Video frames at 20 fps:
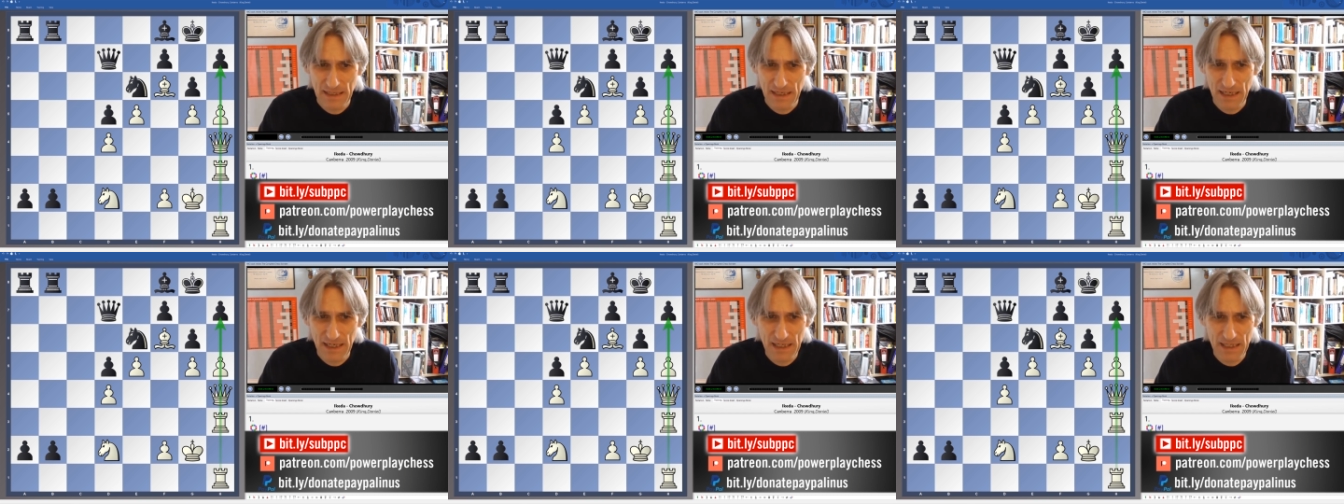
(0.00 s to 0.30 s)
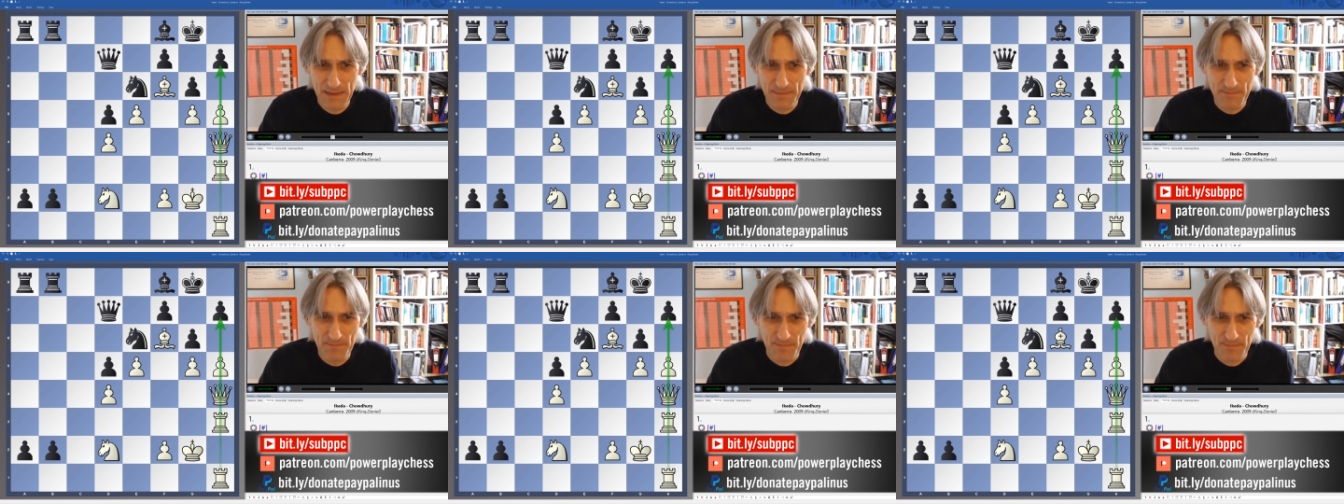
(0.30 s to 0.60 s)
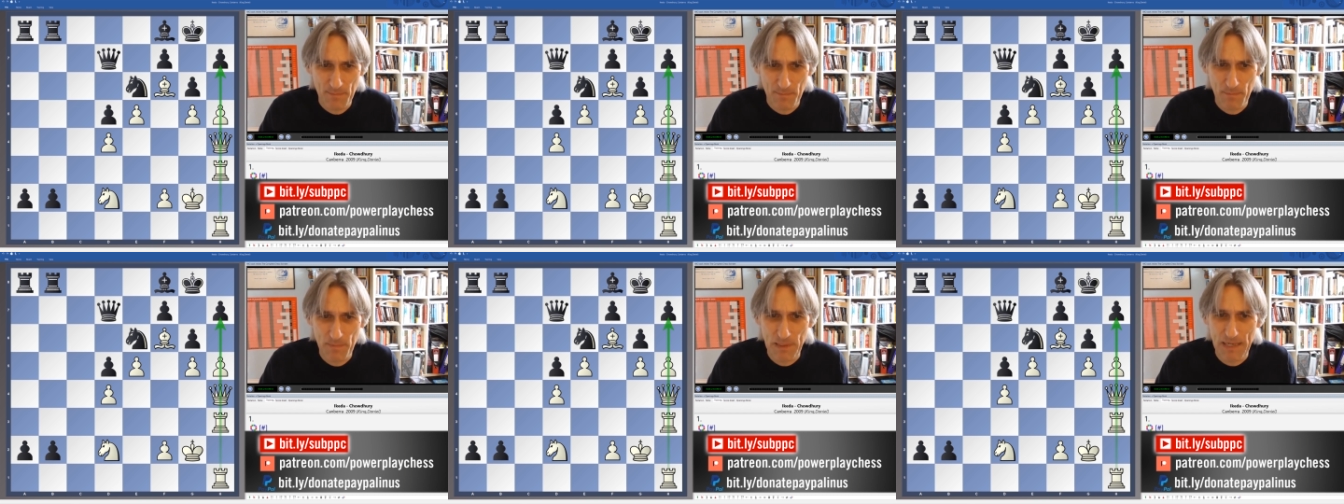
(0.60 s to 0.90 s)

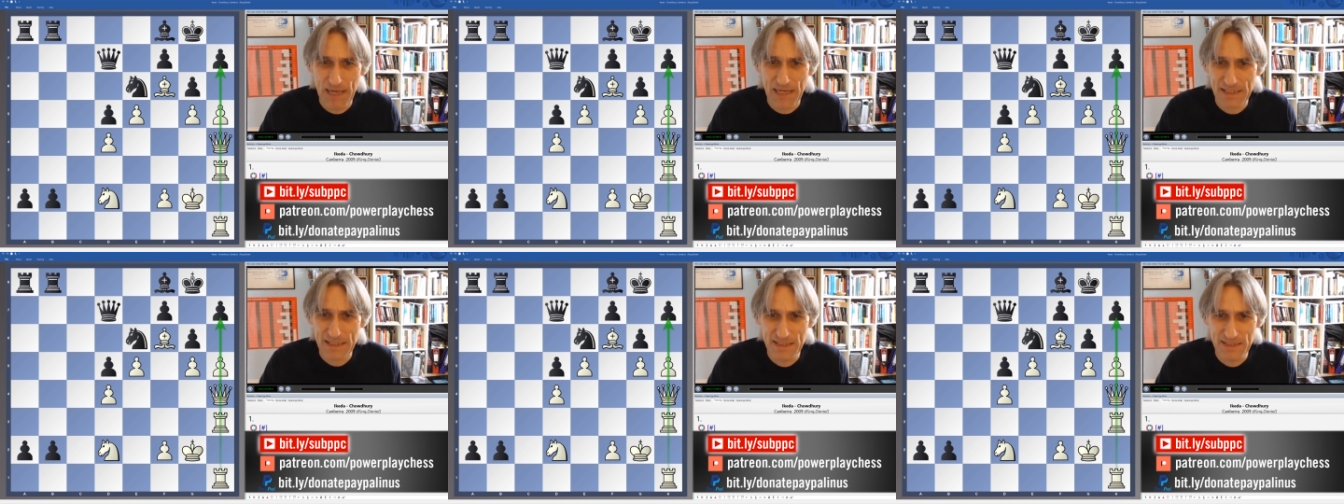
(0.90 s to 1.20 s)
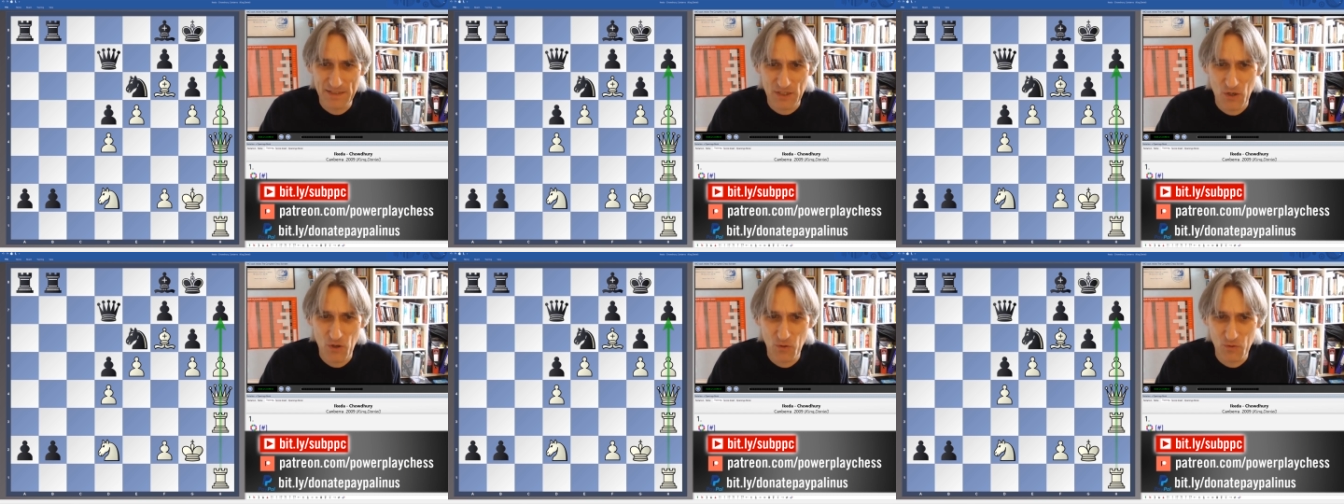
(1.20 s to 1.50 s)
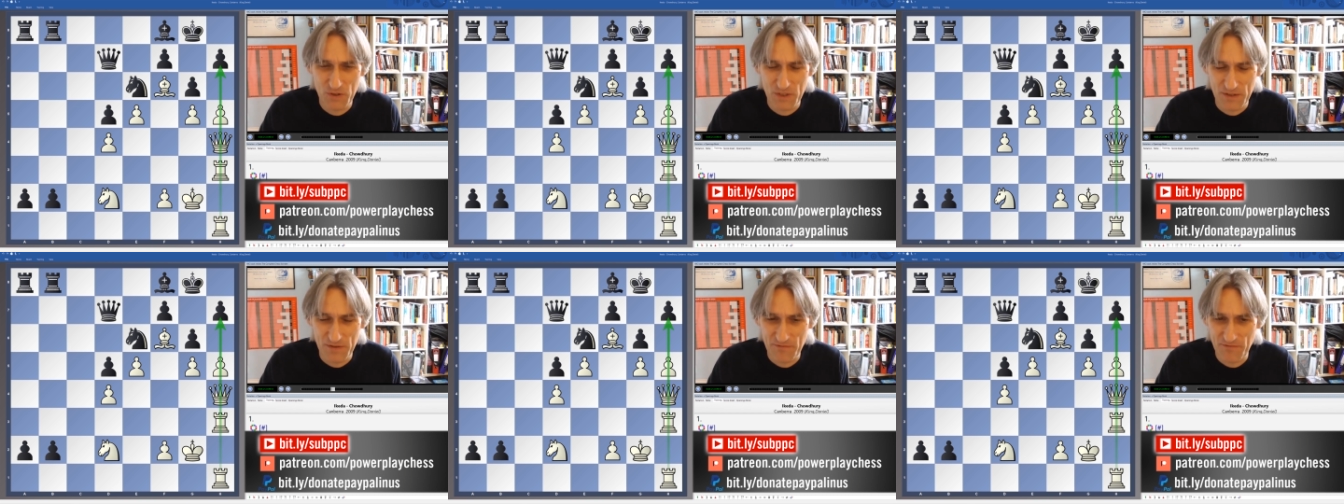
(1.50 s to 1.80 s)
um, black is
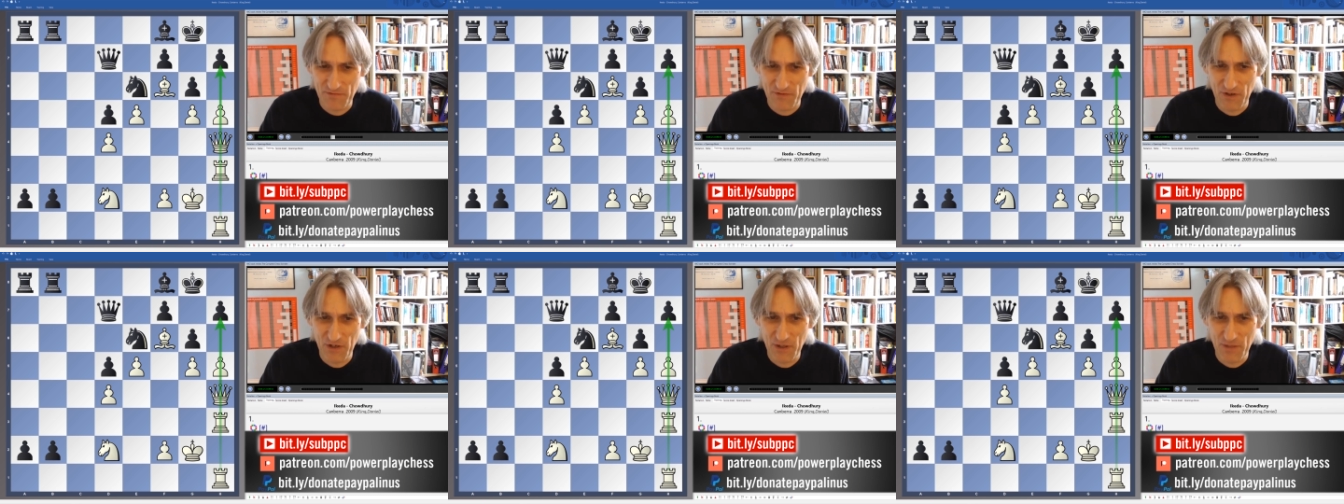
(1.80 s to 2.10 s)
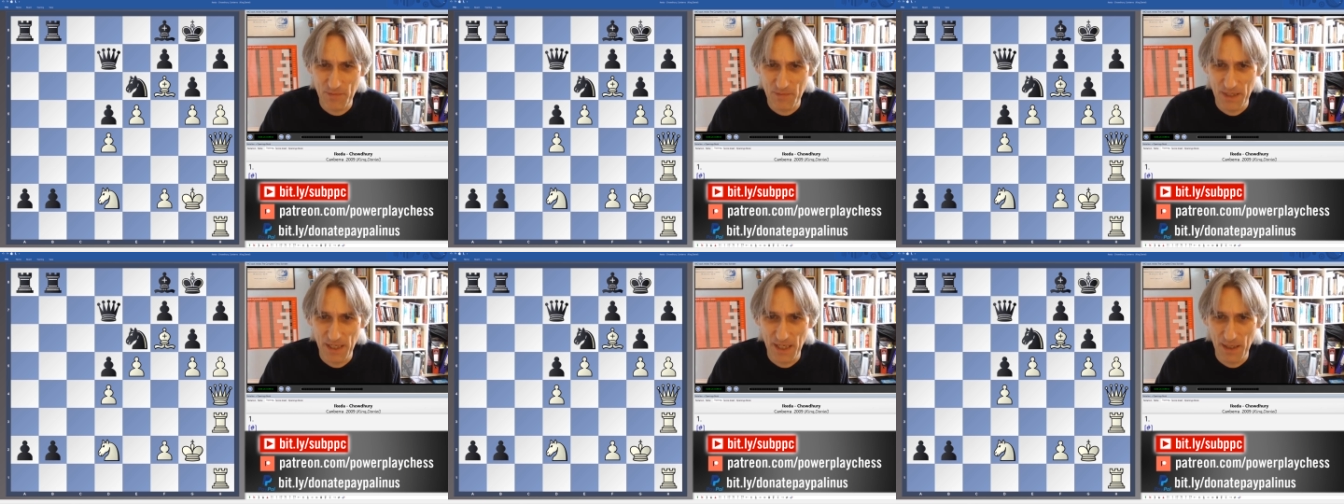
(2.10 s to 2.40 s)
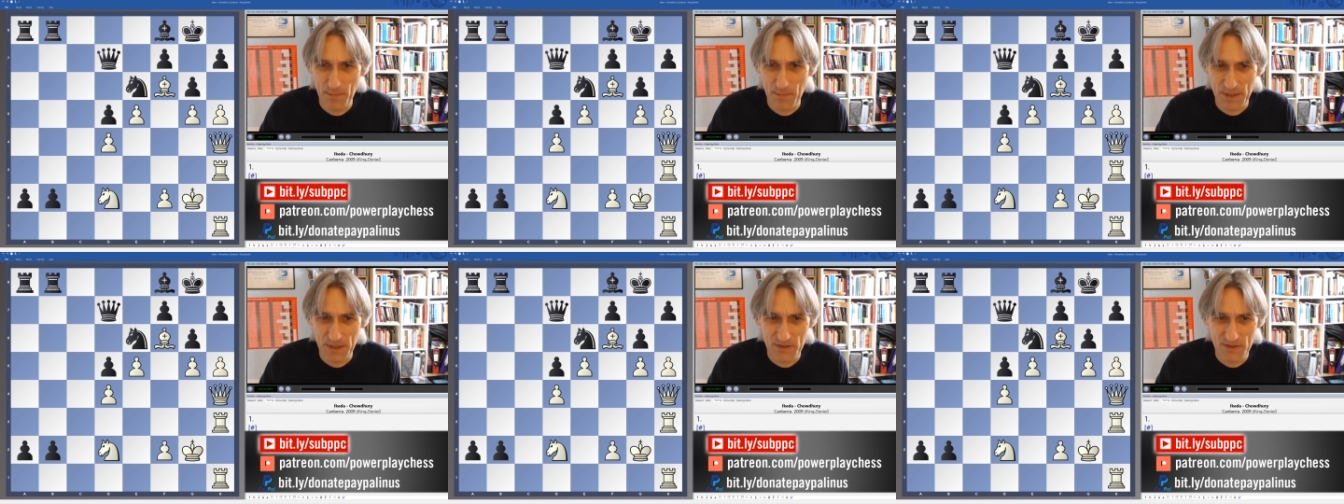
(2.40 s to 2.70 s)
holding firm
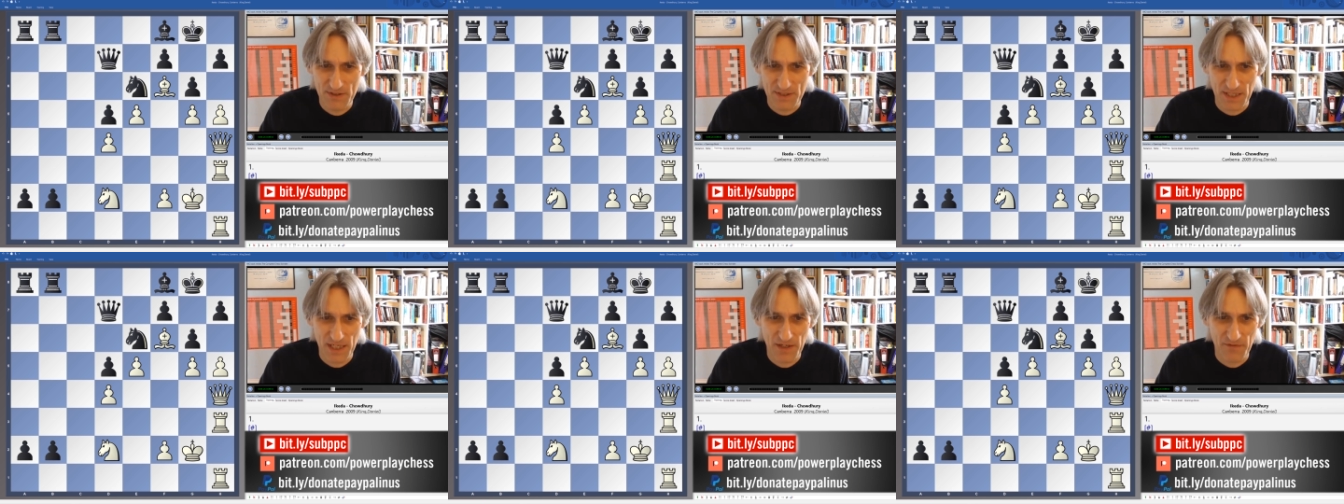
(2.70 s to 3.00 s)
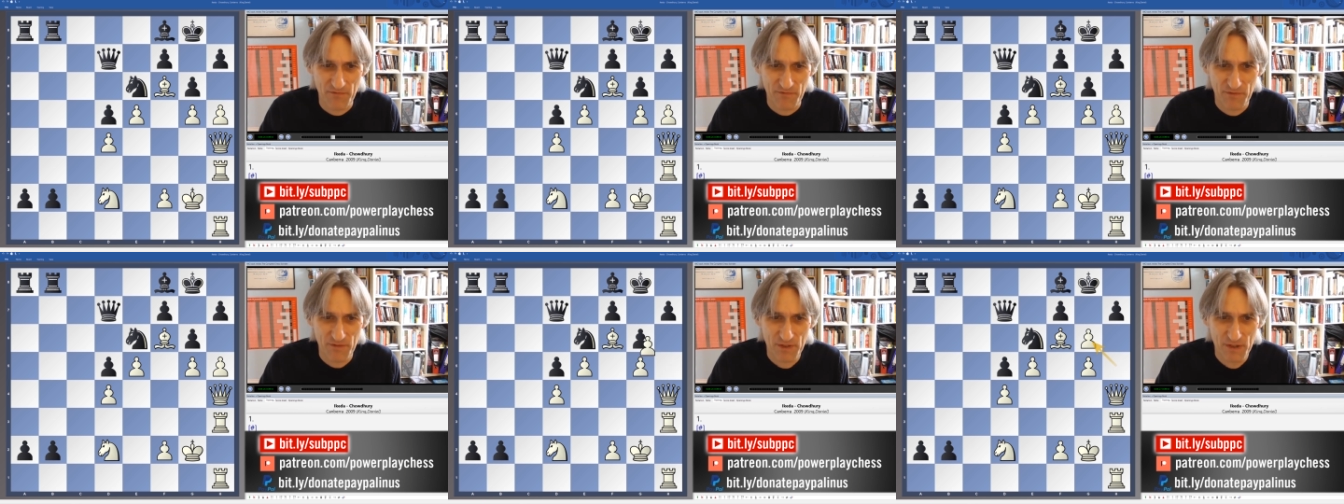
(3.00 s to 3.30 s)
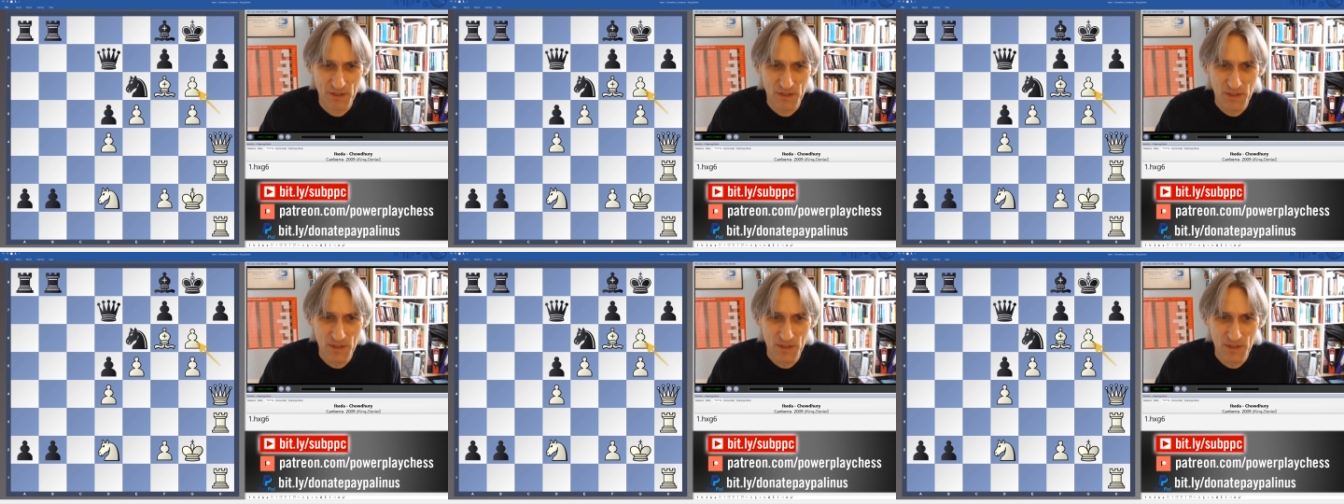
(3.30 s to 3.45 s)
here because if